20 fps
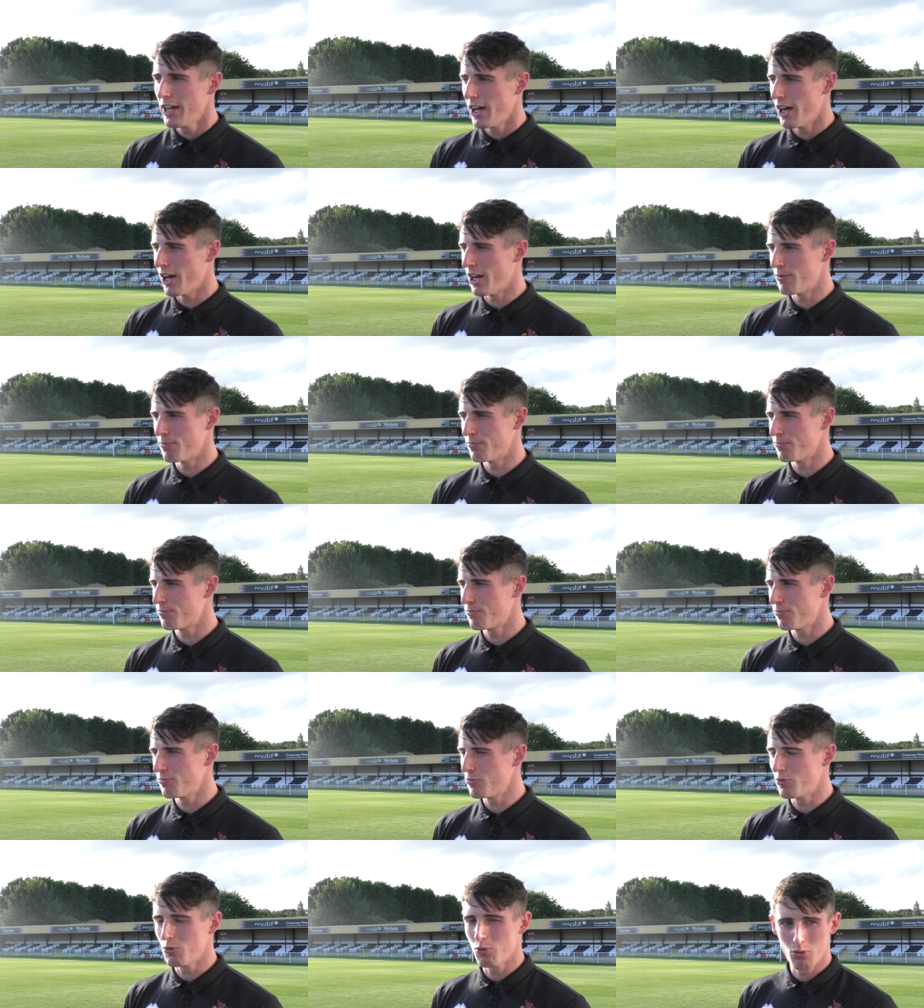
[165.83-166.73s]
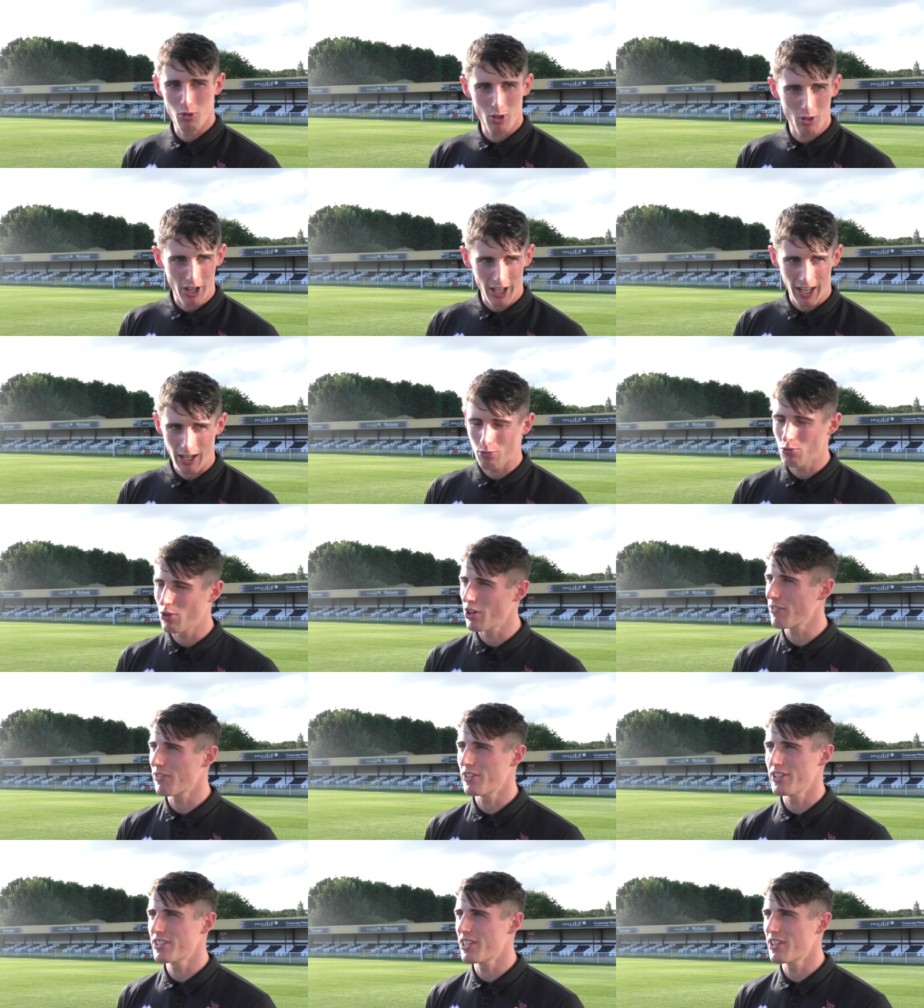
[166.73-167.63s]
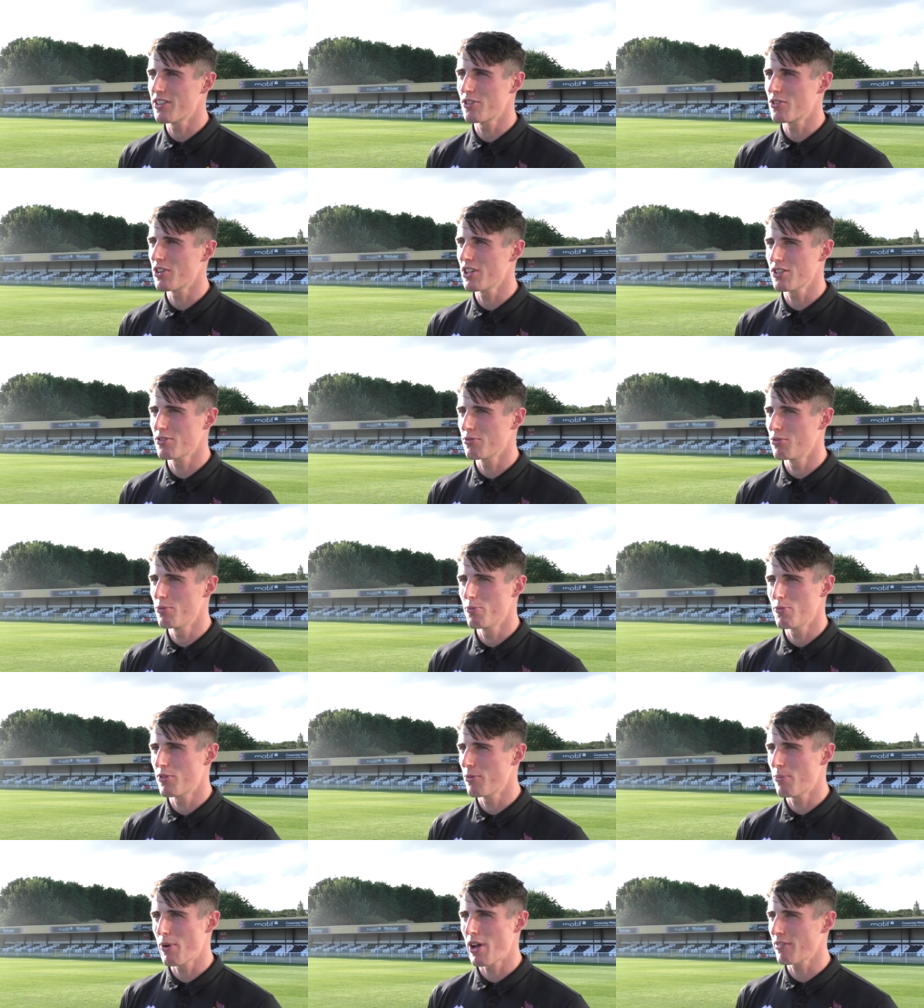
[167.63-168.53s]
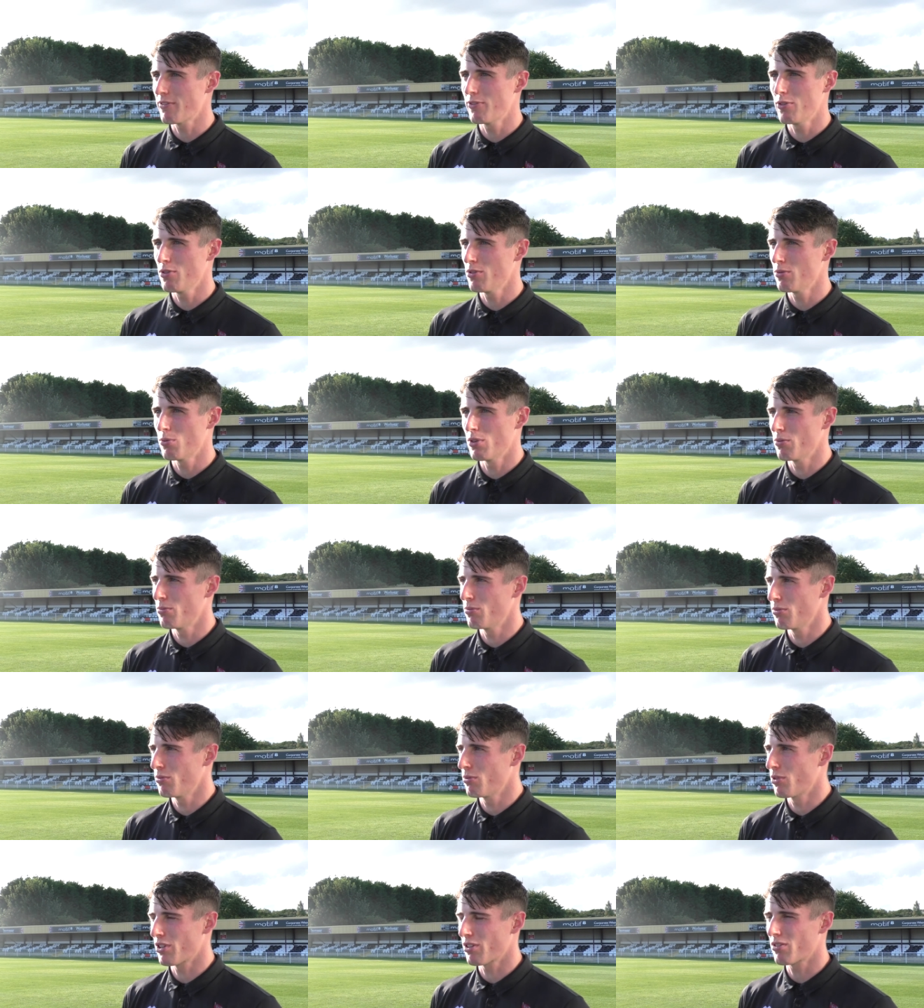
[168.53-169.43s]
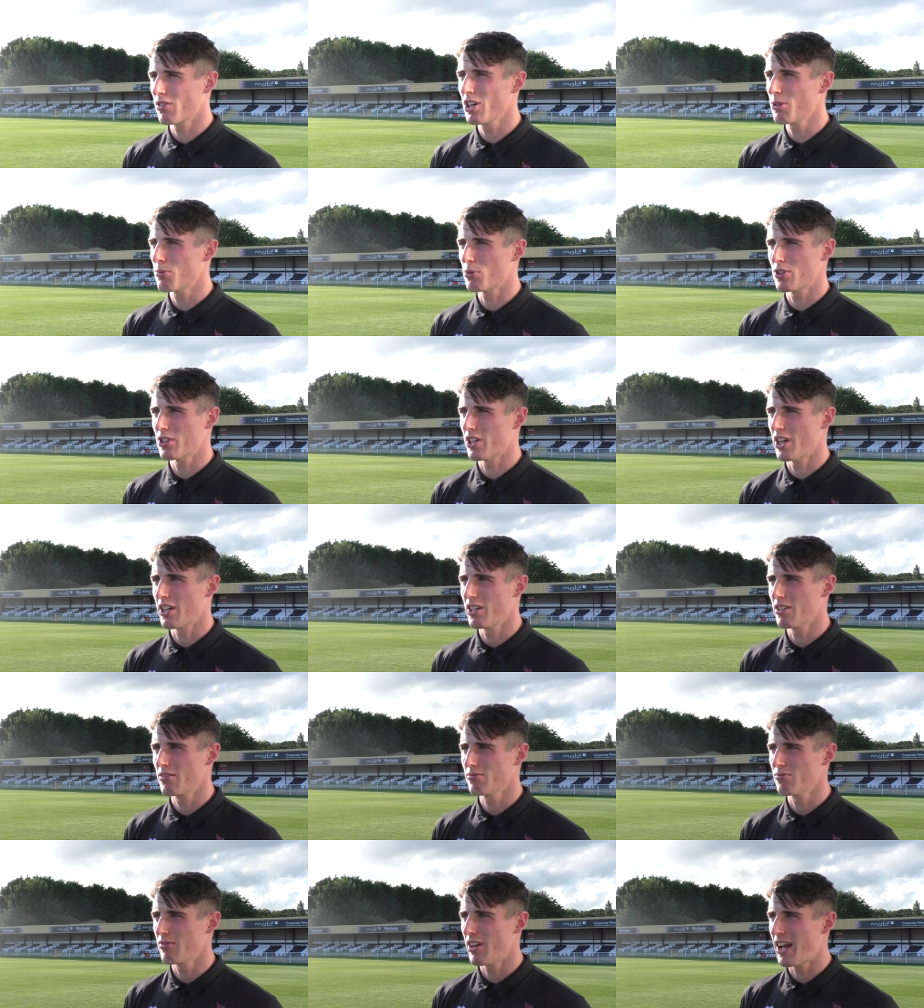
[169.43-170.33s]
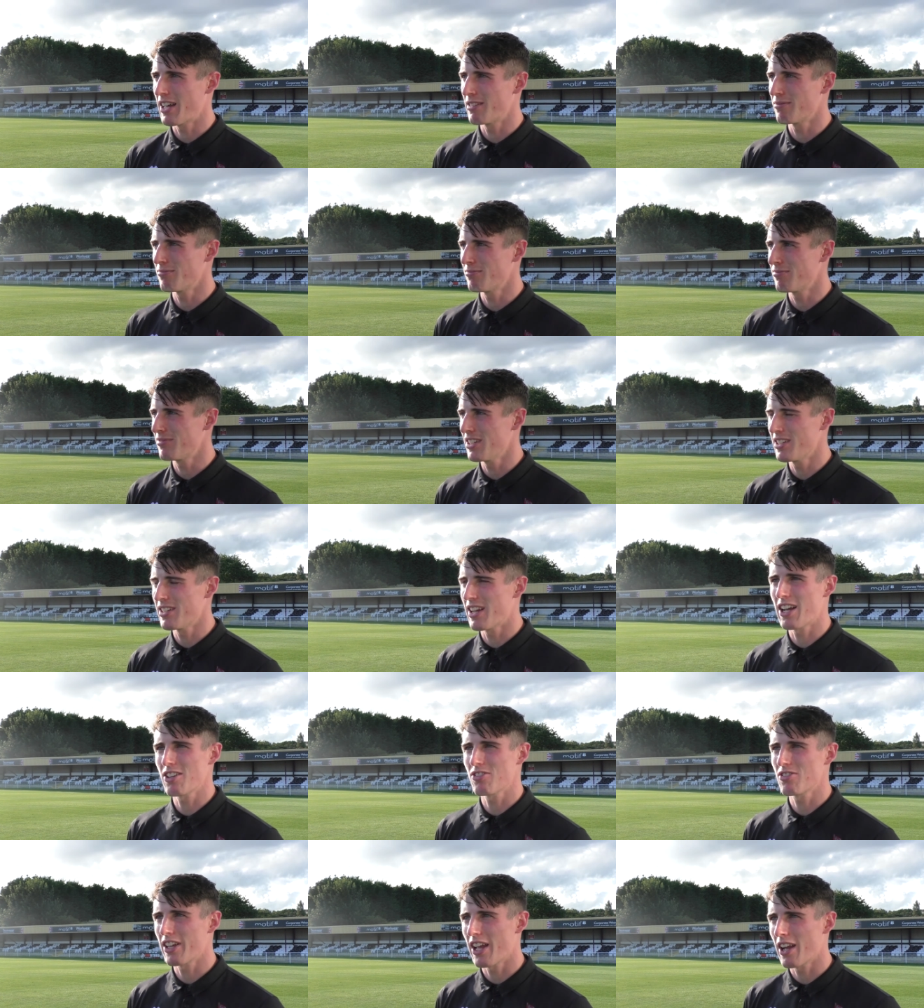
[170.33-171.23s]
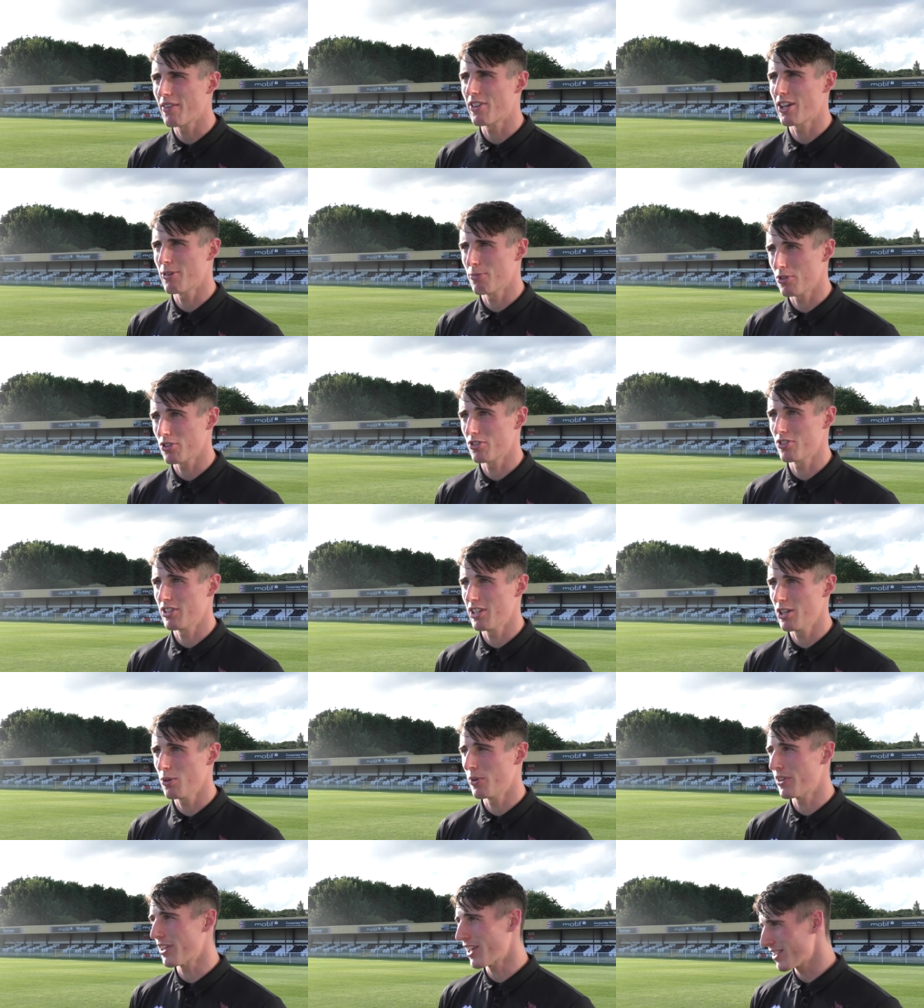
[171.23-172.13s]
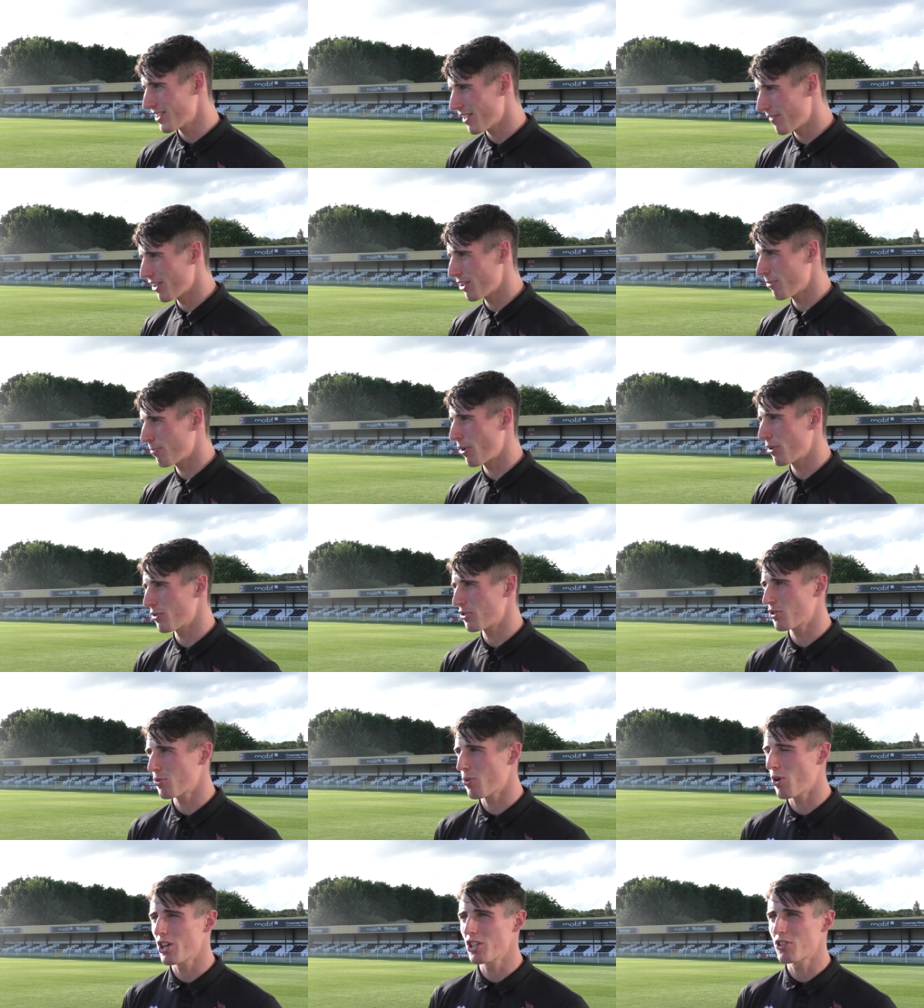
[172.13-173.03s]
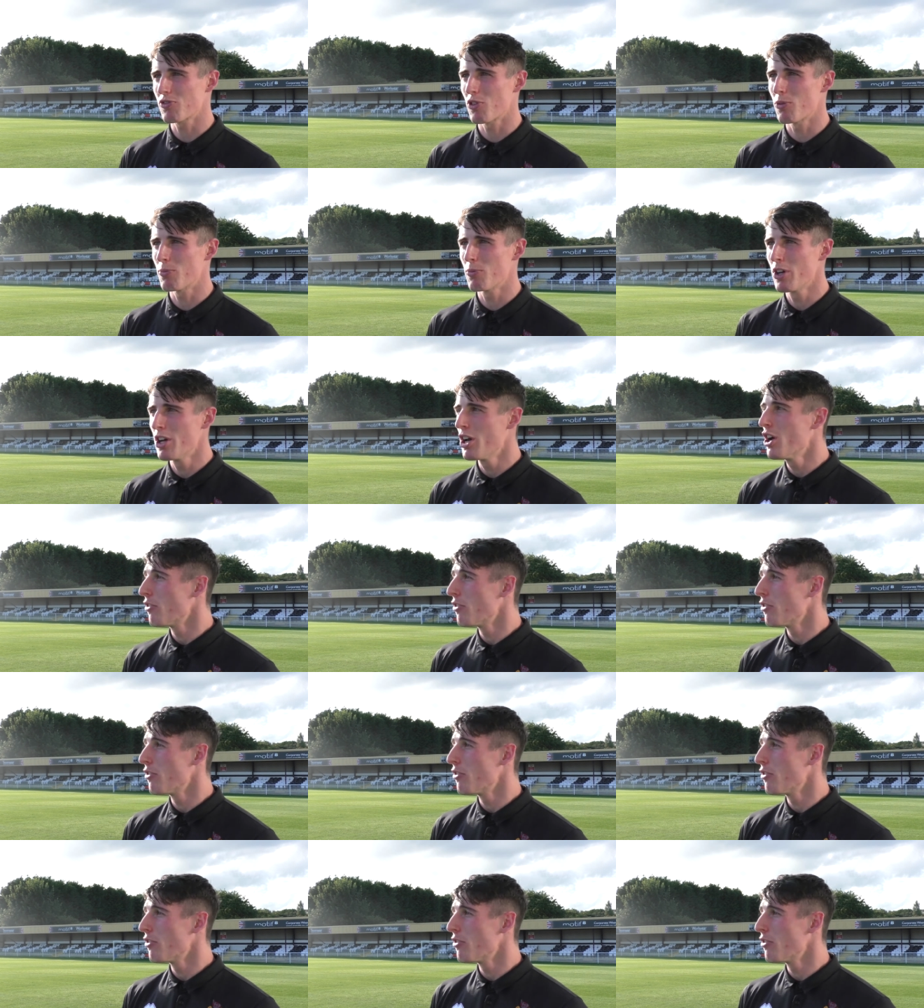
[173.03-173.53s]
Again, rightfully said in the dressing room, the back four were incredible today and didn't actually have that much to deal with. Yes, they hit the post twice from